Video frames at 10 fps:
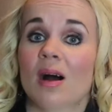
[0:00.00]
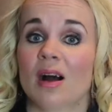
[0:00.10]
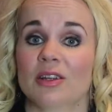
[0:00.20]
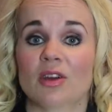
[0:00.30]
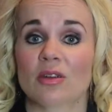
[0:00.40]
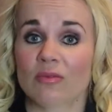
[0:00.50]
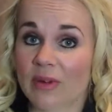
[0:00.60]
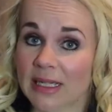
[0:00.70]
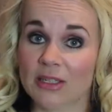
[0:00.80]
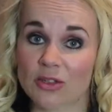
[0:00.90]
I don't
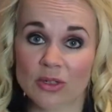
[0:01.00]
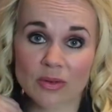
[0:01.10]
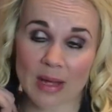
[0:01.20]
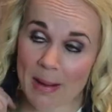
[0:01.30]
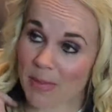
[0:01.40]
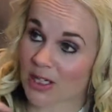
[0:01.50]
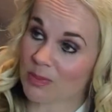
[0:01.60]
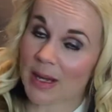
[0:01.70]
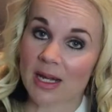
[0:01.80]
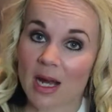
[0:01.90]
really do that
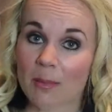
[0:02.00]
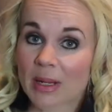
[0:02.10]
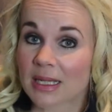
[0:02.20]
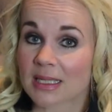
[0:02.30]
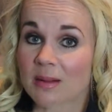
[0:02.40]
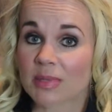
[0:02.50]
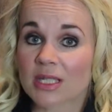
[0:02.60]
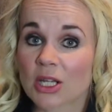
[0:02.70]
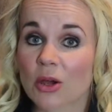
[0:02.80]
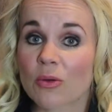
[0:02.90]
much makeup because I'm
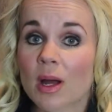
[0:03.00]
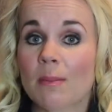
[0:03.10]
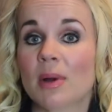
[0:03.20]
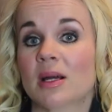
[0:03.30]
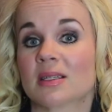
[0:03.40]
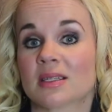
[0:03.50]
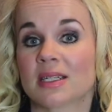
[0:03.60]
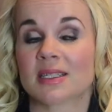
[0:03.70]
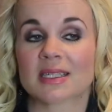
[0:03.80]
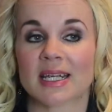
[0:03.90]
so immersed
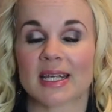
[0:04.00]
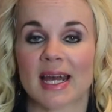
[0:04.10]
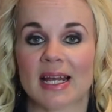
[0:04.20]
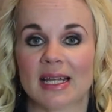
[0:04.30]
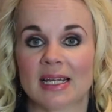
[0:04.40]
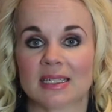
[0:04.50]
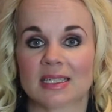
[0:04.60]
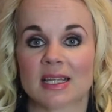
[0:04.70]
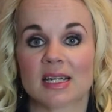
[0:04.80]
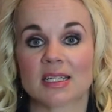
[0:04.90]
in skincare
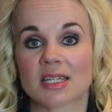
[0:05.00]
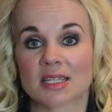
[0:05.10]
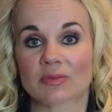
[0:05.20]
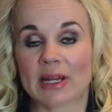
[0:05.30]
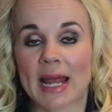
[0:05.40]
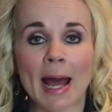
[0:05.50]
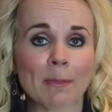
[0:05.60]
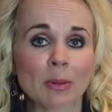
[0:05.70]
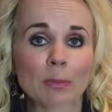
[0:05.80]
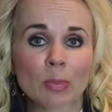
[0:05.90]
land that it doesn't really
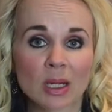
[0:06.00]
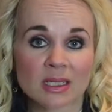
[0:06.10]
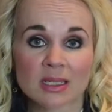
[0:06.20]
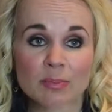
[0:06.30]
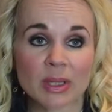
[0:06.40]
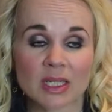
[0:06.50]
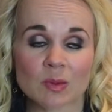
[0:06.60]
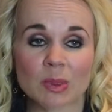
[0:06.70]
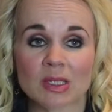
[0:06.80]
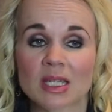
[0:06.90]
happen. Plus in
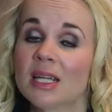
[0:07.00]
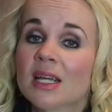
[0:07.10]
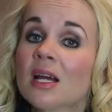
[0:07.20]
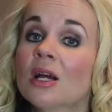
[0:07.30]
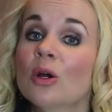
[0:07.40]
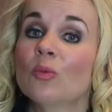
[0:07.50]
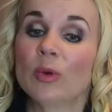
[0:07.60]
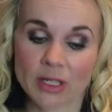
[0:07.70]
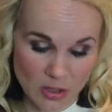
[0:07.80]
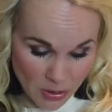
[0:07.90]
Pink's Boutique,
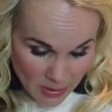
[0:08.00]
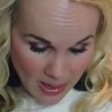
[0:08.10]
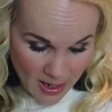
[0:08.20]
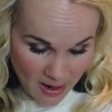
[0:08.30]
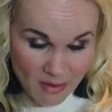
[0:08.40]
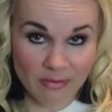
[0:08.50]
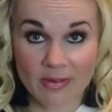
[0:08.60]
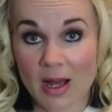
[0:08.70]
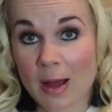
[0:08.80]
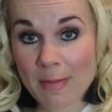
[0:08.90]
we don't
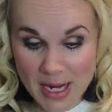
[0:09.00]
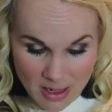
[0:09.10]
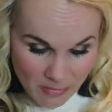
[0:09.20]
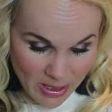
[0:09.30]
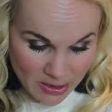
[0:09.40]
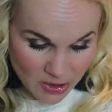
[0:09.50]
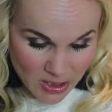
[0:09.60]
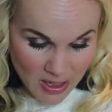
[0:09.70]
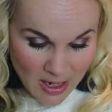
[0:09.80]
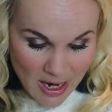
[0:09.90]
have a makeup
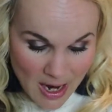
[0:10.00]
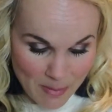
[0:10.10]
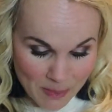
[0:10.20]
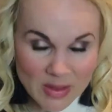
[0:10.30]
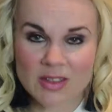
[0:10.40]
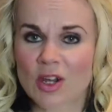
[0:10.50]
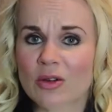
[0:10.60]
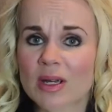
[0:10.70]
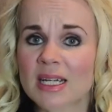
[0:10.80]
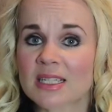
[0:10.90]
range.
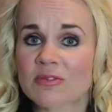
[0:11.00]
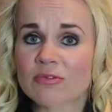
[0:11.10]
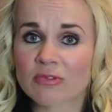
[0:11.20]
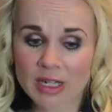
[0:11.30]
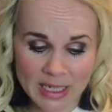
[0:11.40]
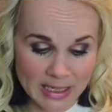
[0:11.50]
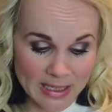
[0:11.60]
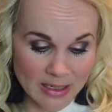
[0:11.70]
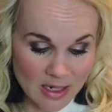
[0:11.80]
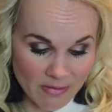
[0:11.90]
So it's a
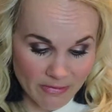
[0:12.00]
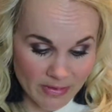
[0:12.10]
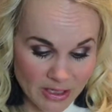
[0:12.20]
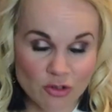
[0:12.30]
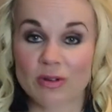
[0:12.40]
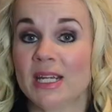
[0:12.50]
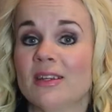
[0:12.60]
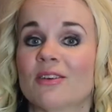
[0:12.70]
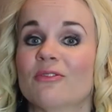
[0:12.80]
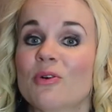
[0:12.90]
really lovely
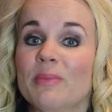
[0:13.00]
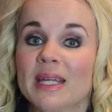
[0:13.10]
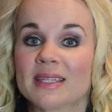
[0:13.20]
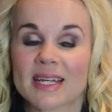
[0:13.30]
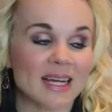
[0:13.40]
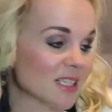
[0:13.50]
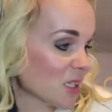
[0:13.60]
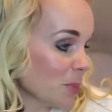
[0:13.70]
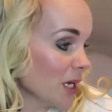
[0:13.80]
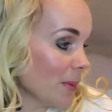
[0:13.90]
treat for me to get to
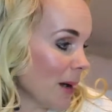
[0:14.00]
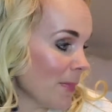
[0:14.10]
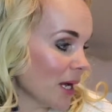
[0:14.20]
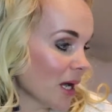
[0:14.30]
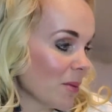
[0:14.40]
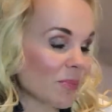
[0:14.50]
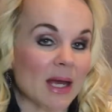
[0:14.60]
speak about makeup.